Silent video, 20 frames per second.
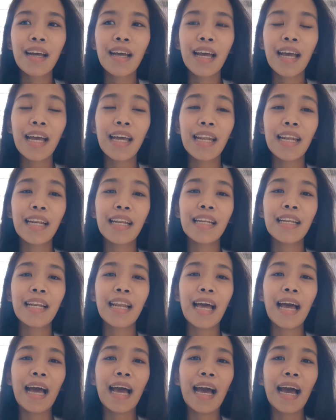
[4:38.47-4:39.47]
and
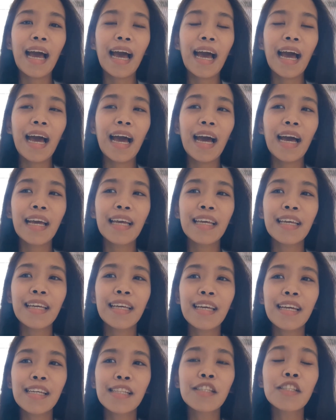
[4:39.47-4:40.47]
I
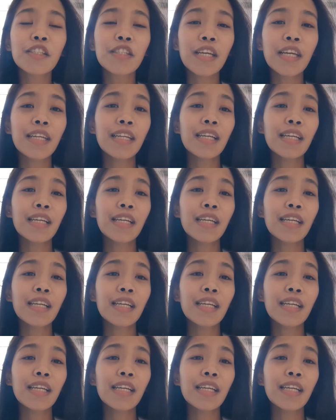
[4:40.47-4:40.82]
can't say